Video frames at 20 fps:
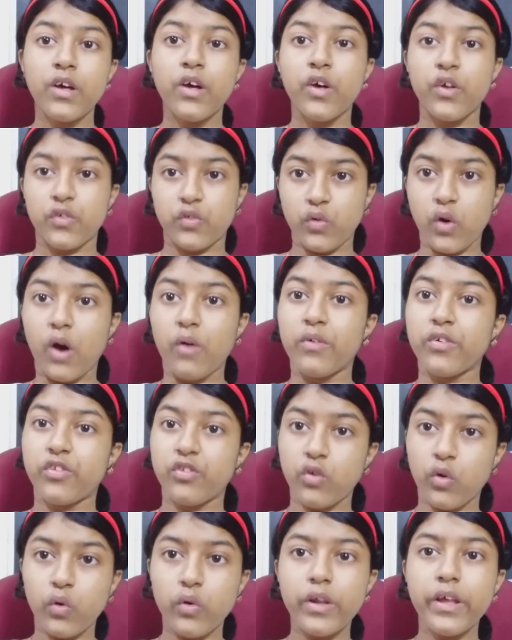So our
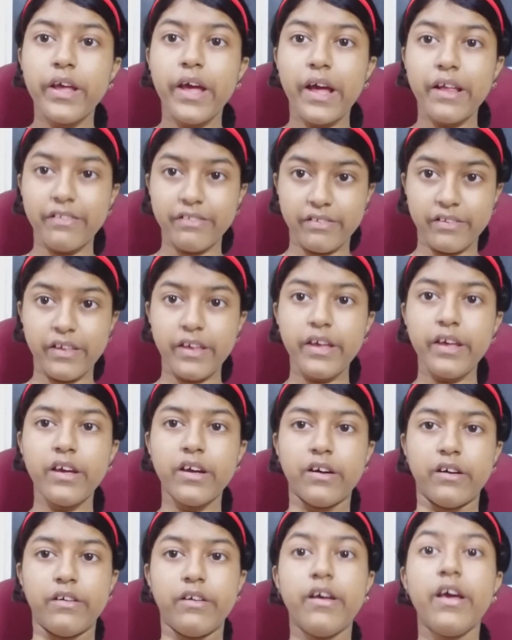story ends
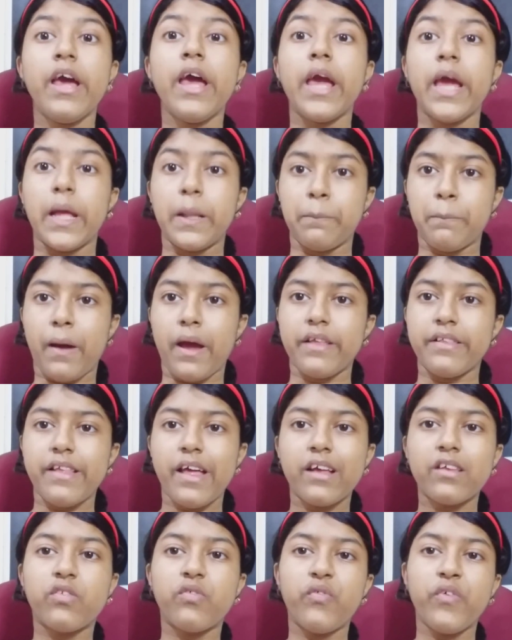here. In my
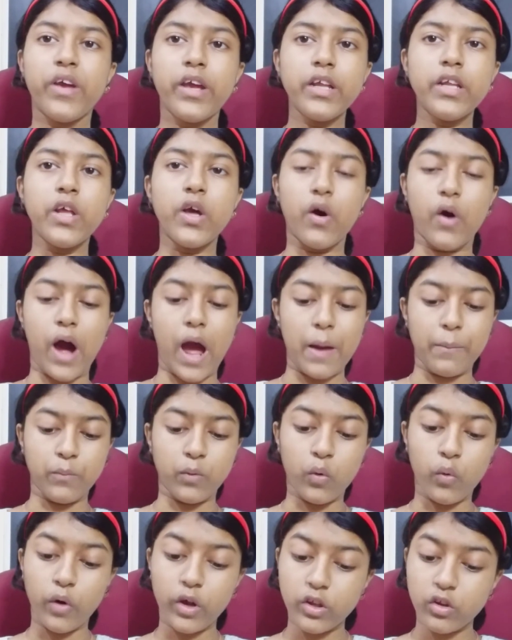next video,
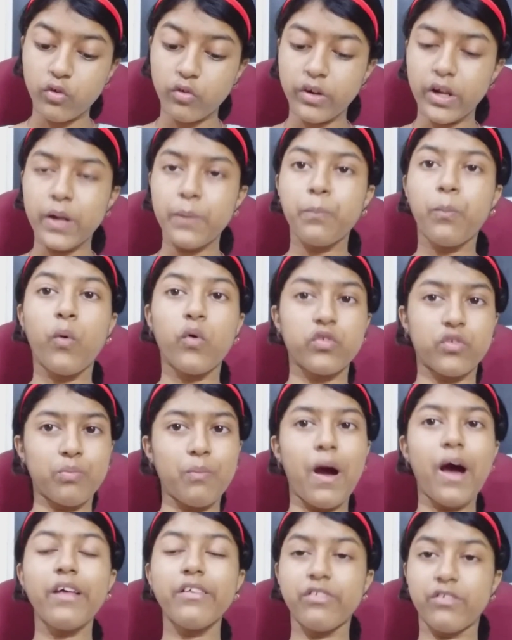I'm going to read
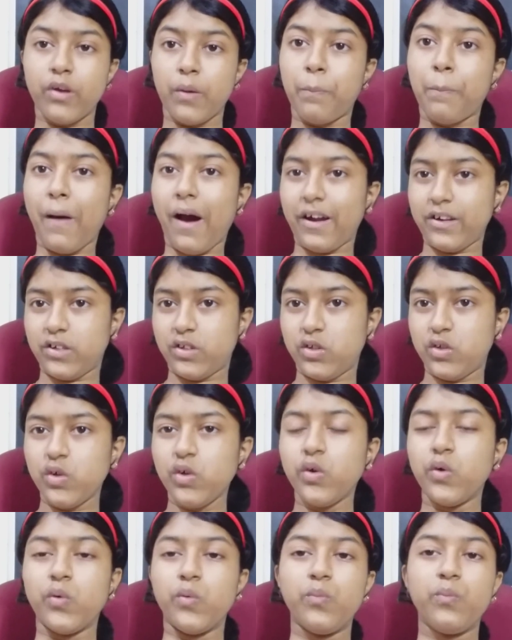Postmaster Part
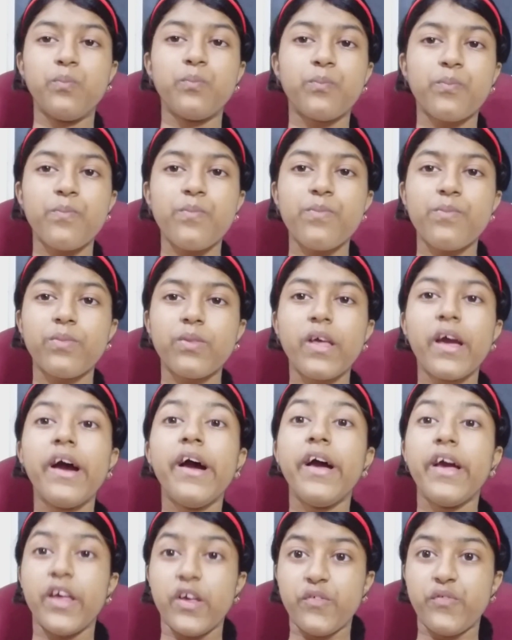2.
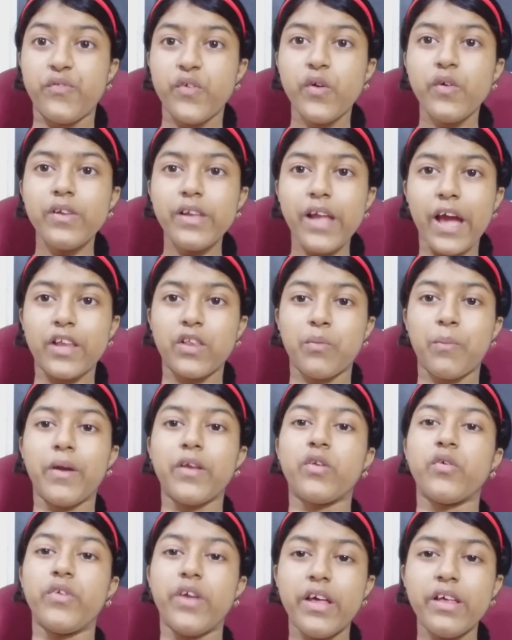If you liked my
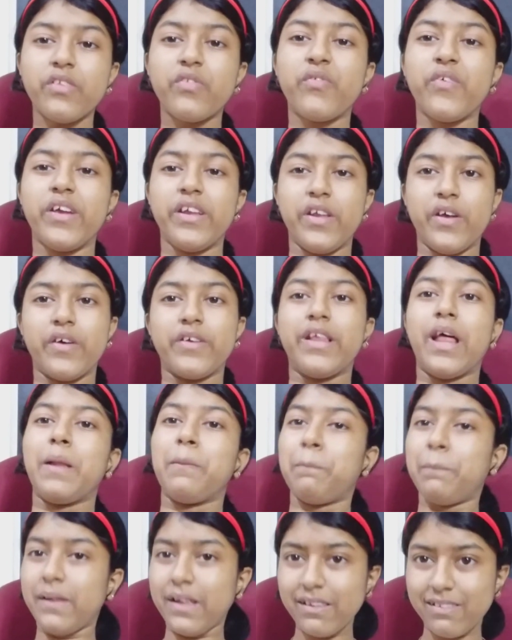today's video,
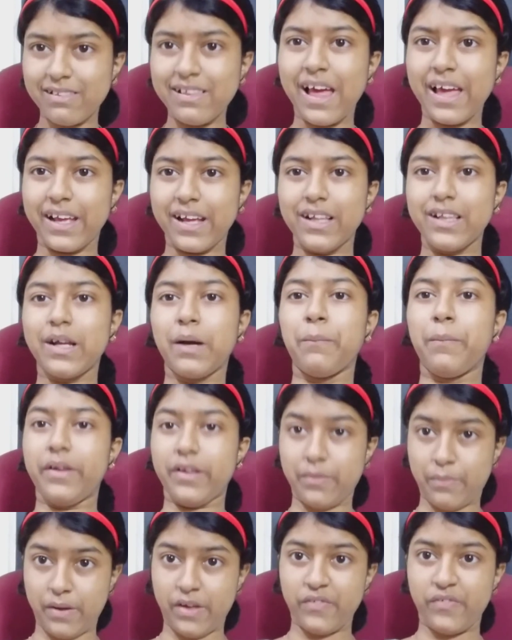then please like and comment my